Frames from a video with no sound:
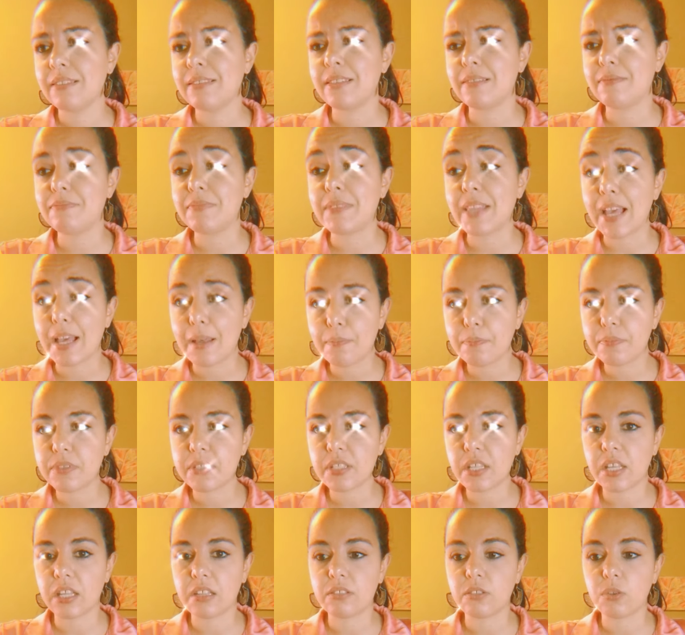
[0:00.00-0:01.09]
the depth
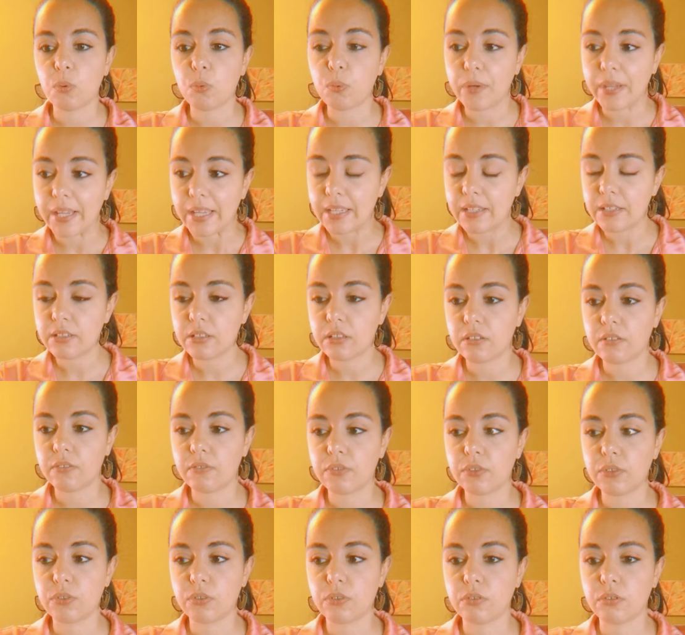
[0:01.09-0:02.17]
and the weight of
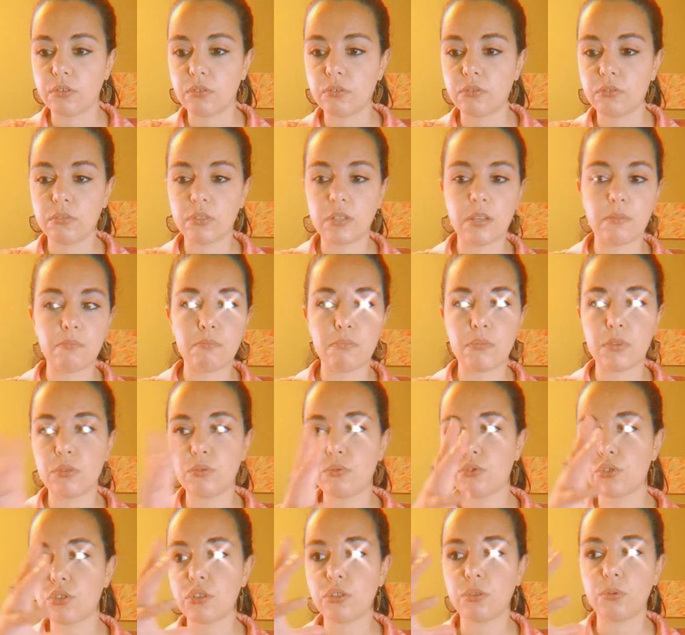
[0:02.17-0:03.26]
your
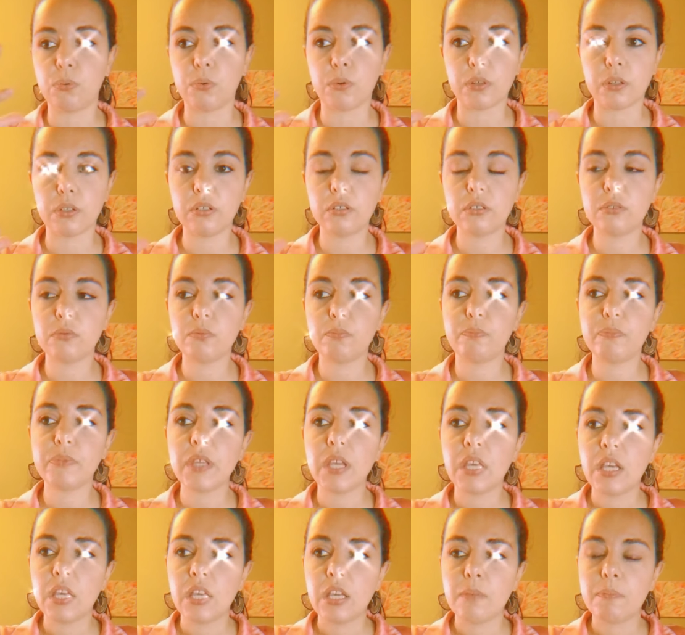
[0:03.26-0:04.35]
emotional world.
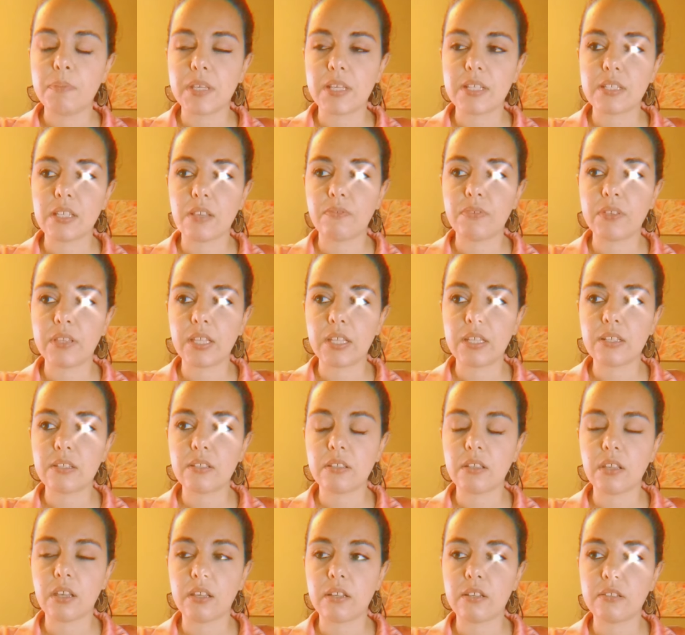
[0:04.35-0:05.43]
Because I feel
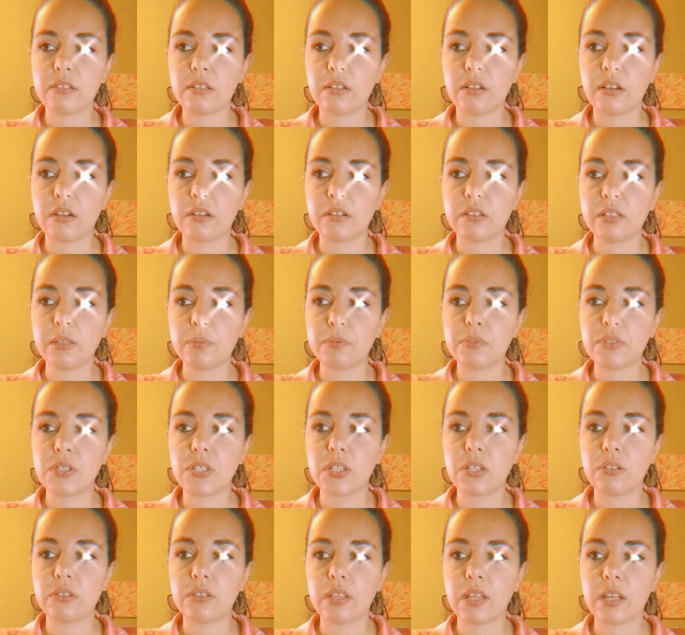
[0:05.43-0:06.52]
like there are Libras
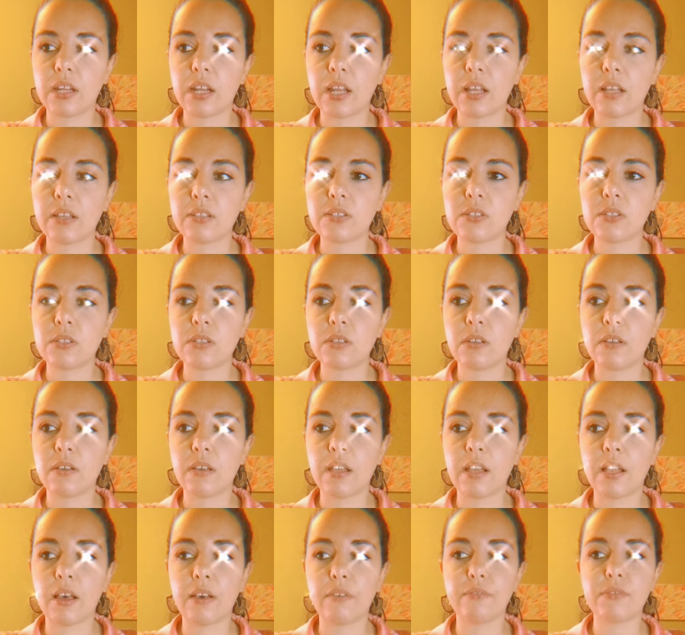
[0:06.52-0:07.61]
here that
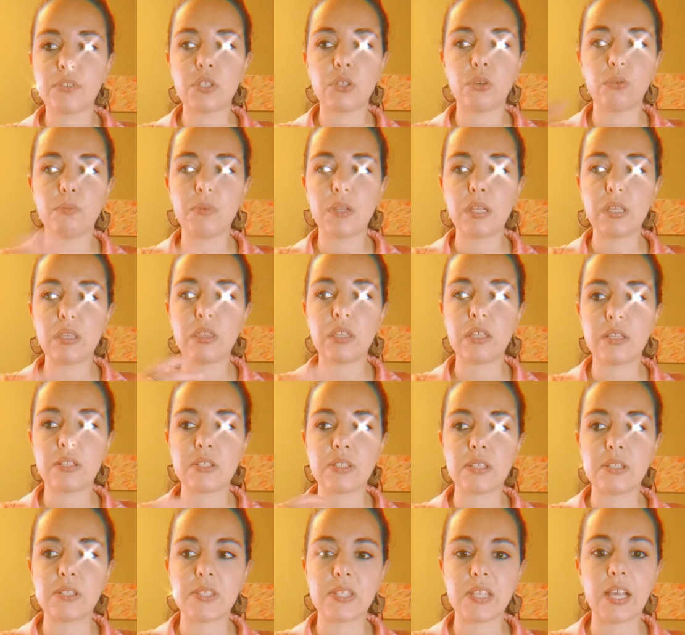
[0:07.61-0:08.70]
have so many things
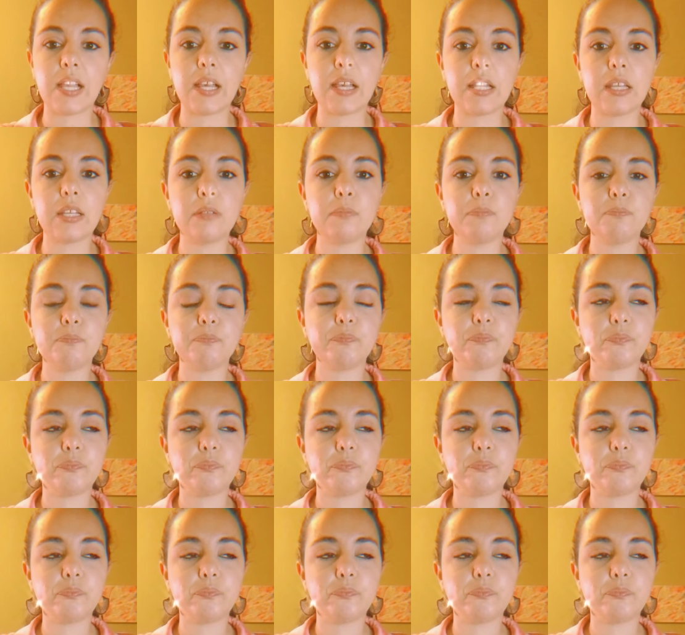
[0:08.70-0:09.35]
inside